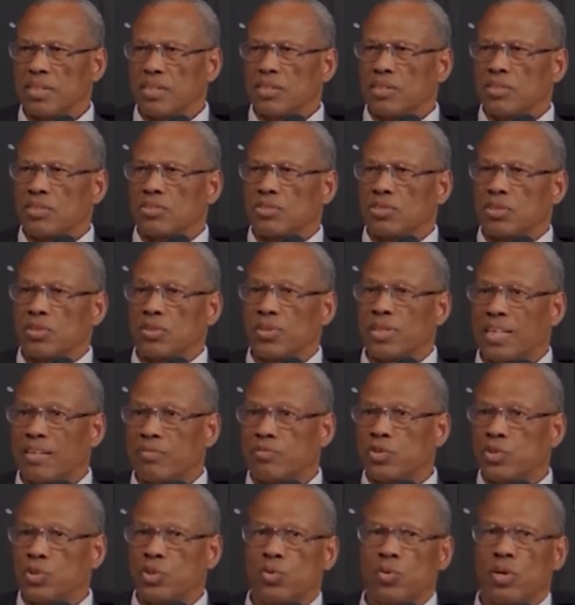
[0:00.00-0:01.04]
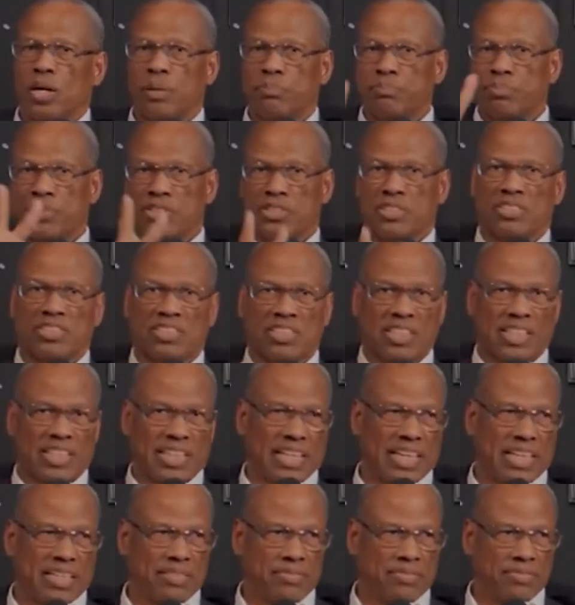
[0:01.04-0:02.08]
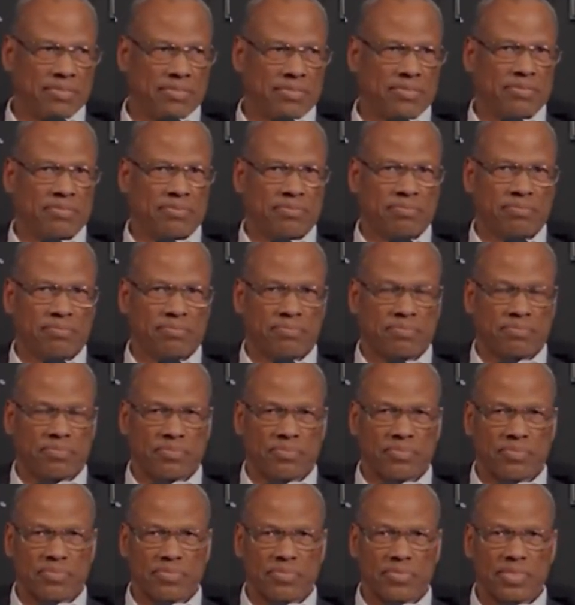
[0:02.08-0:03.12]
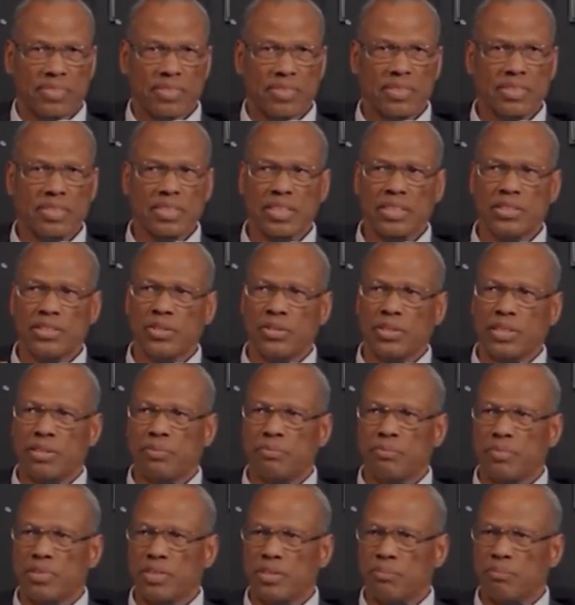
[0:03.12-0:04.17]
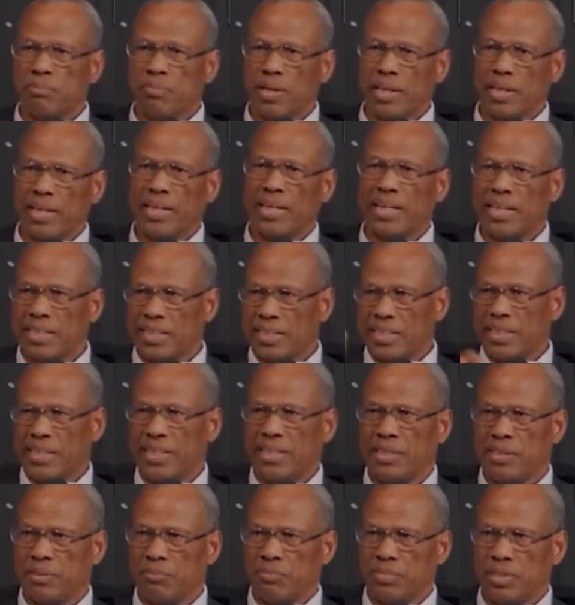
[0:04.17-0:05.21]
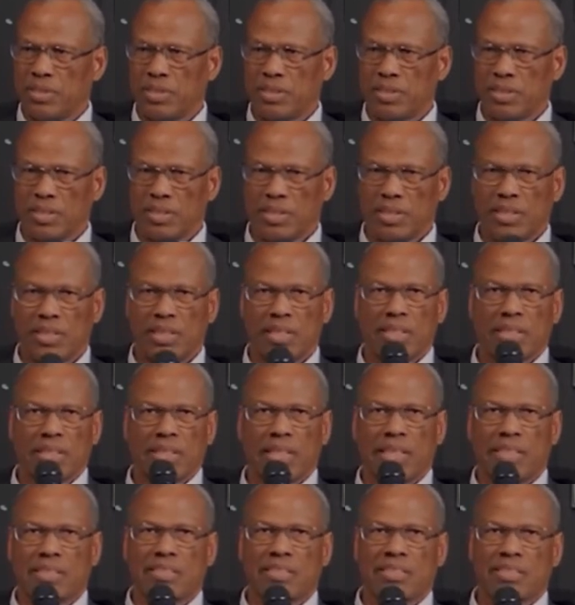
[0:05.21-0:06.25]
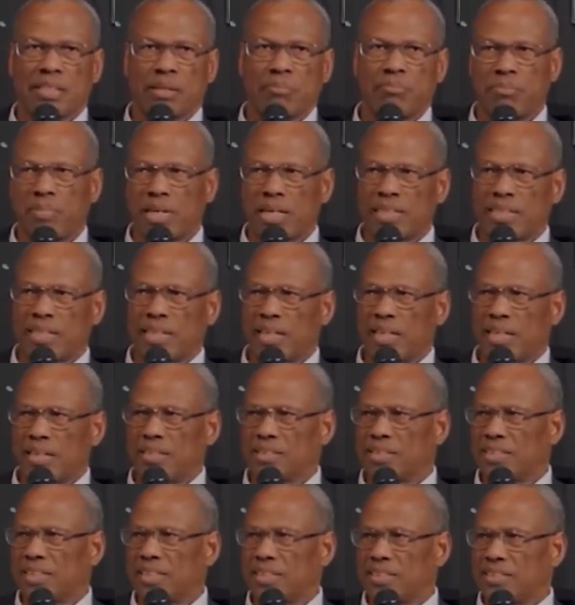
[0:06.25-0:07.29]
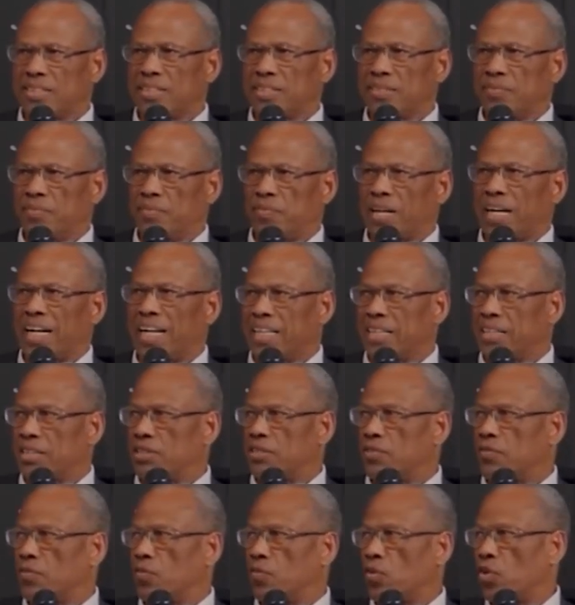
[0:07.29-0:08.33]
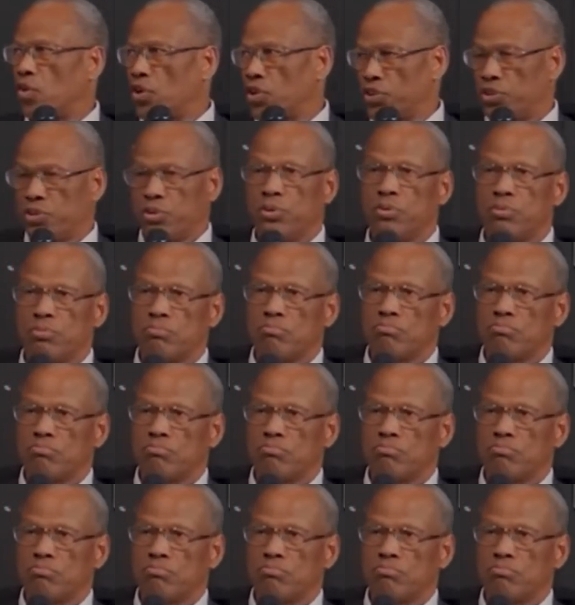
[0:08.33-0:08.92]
So you have two options in life. You can play a game that somebody else has defined for you,